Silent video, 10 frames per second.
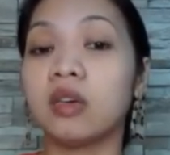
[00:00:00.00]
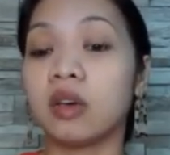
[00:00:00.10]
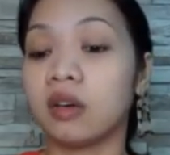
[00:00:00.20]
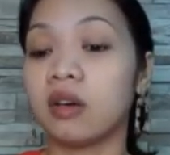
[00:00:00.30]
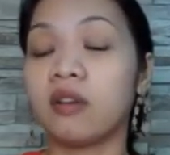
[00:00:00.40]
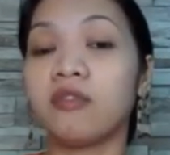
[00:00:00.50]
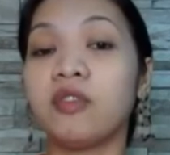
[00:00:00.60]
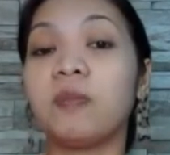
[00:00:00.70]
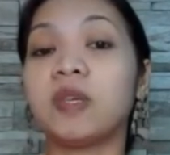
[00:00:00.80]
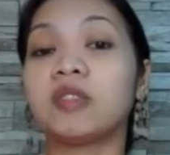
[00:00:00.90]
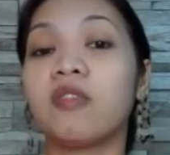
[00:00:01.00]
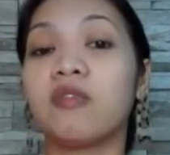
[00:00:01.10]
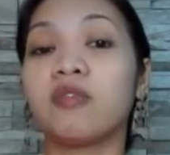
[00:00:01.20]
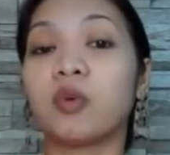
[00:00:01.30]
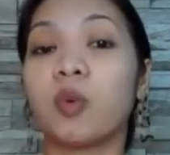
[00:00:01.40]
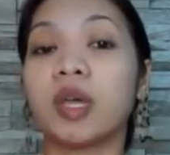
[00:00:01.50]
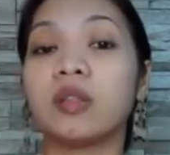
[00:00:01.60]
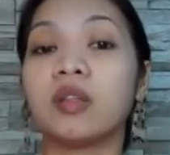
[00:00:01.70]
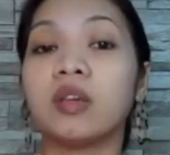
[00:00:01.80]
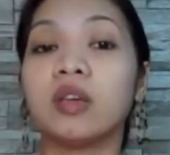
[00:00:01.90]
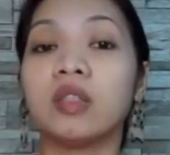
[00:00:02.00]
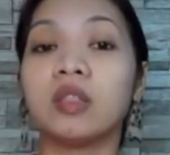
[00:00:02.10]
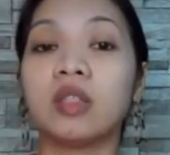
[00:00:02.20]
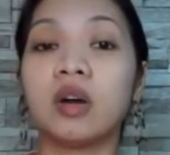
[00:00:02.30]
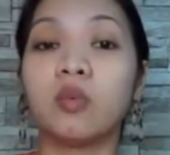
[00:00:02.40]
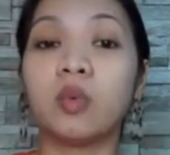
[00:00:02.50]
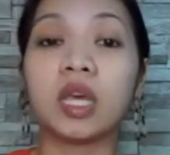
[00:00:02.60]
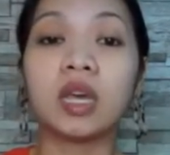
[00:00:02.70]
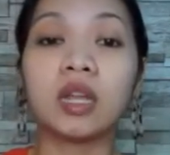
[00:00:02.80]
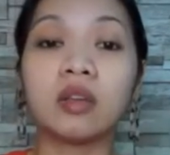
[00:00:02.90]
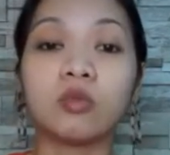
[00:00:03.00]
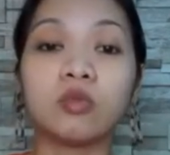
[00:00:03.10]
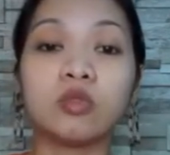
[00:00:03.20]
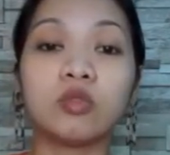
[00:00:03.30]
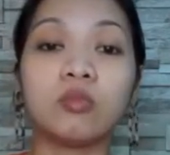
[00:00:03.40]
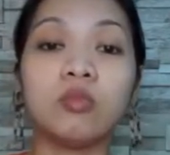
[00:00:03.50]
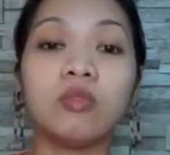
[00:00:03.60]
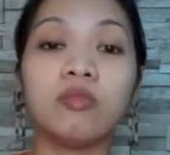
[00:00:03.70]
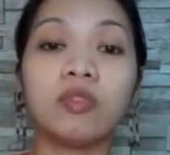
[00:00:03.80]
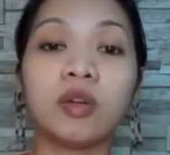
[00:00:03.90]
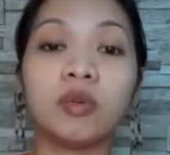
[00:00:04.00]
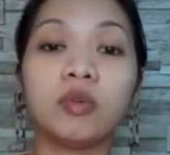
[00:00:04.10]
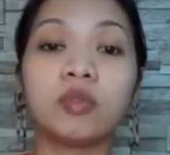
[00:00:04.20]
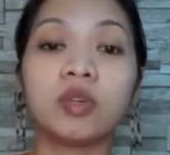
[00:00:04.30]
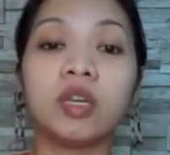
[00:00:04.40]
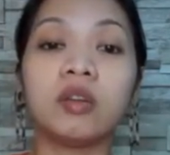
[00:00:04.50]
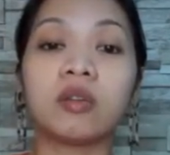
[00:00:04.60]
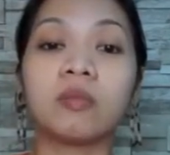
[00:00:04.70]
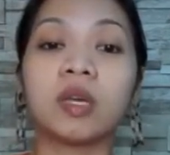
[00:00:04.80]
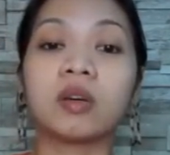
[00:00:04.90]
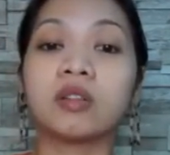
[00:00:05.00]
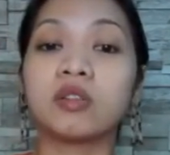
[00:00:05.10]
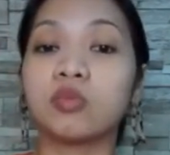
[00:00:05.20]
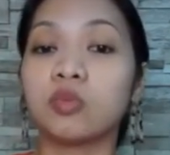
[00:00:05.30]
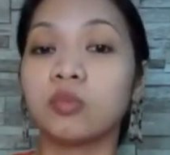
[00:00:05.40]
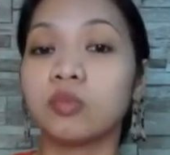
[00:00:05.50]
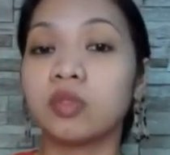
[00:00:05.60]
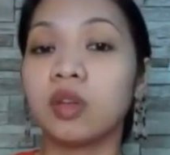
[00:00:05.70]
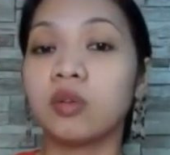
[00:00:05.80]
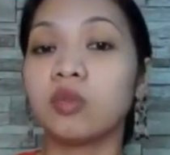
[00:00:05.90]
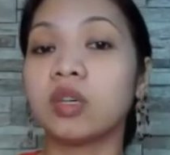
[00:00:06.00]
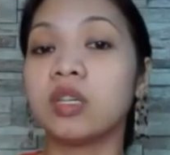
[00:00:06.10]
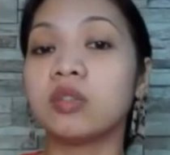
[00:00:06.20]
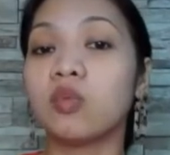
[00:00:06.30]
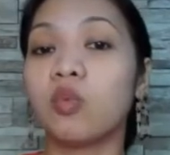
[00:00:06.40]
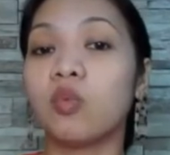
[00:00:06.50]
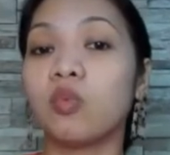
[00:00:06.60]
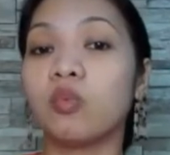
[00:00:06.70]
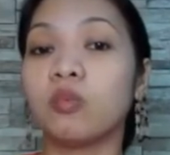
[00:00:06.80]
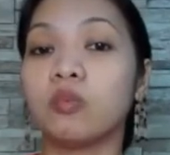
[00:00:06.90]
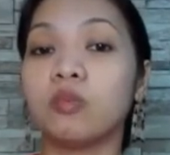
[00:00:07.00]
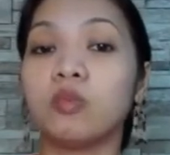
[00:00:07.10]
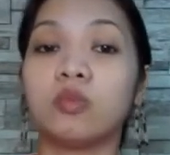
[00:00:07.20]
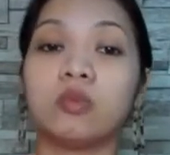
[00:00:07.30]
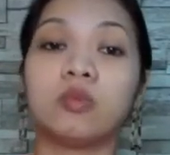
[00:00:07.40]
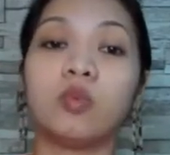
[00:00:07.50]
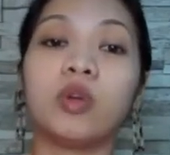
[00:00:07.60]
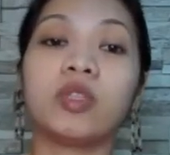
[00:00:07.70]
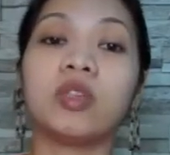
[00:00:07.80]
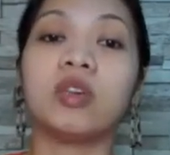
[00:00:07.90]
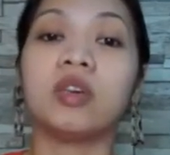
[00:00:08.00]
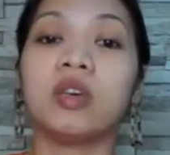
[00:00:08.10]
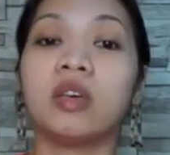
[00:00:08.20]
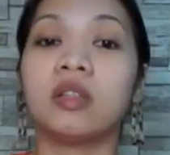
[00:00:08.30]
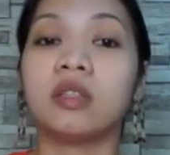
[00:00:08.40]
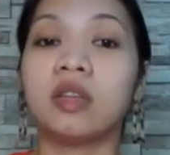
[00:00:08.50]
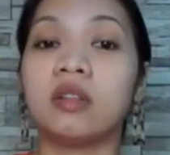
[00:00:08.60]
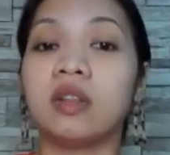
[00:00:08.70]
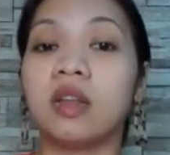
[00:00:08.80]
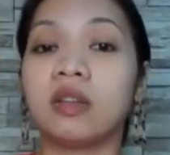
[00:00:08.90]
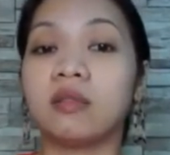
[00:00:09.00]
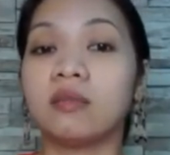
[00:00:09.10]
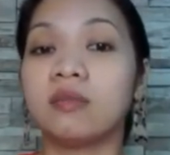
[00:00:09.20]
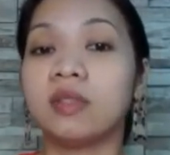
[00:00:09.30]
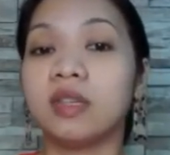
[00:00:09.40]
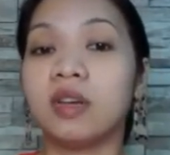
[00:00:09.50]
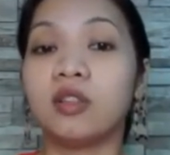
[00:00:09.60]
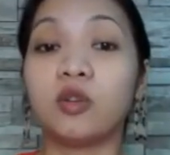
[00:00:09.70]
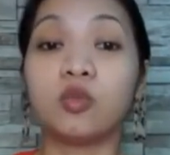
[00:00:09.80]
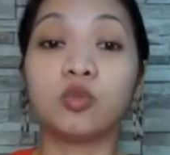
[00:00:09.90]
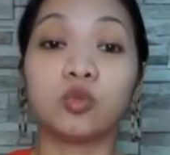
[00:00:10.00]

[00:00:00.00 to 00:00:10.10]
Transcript: a free piece for white. Now, we cannot also move the rook here because the rook is worthy than the knight. Yeah, the rook